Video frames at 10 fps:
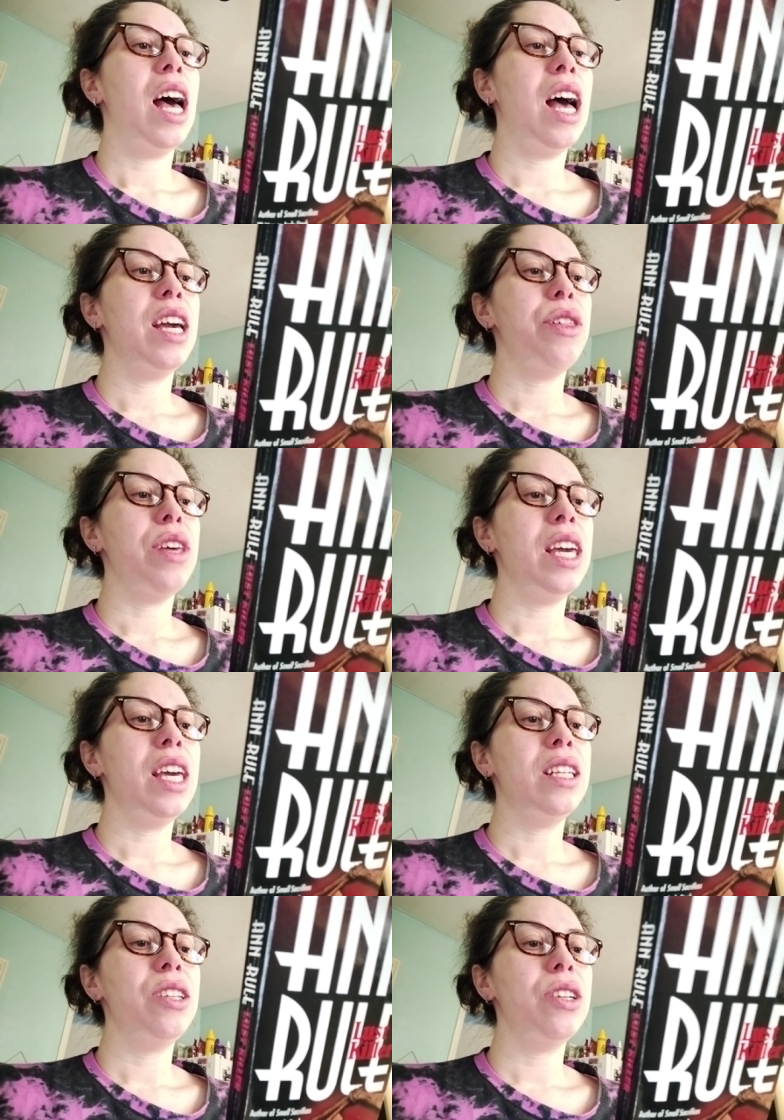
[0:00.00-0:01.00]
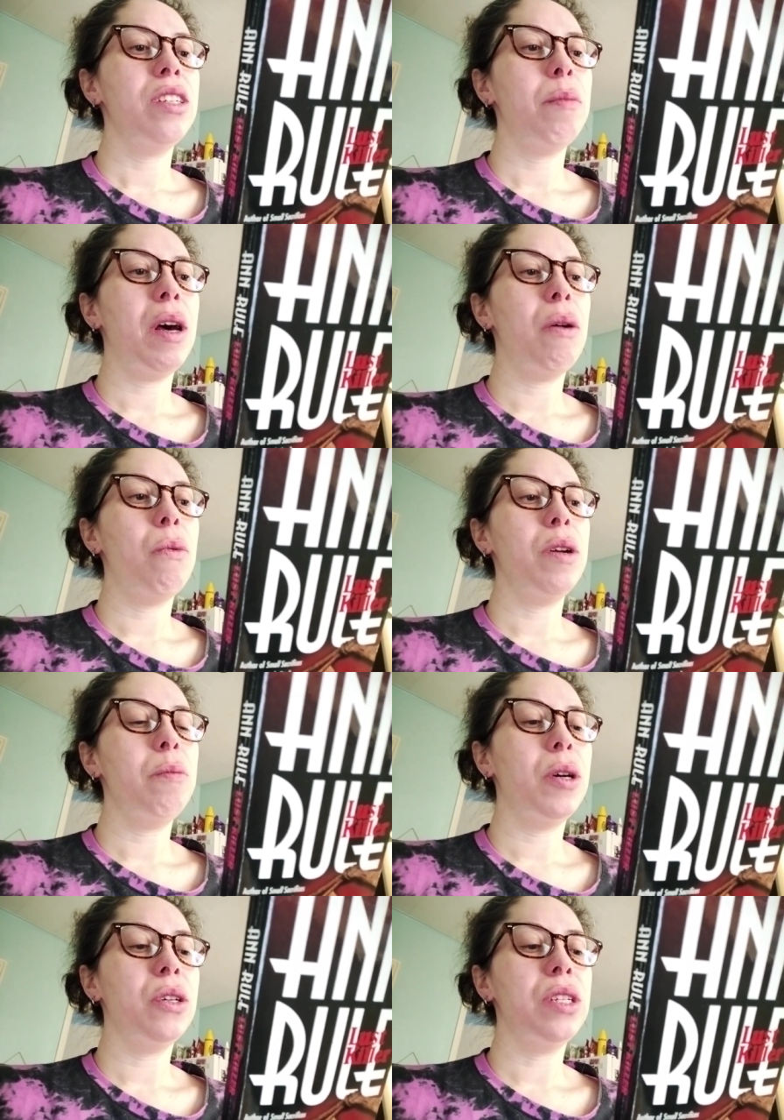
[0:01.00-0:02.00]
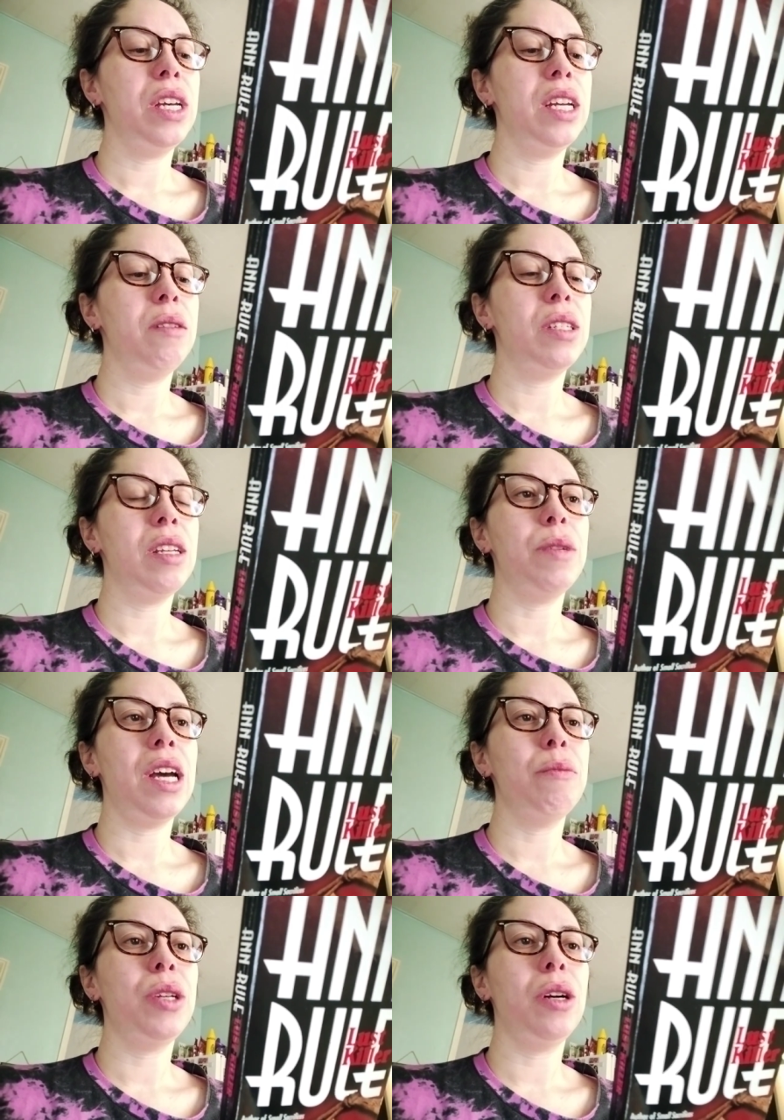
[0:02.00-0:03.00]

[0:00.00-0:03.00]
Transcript: I think it's just about one person. Sometimes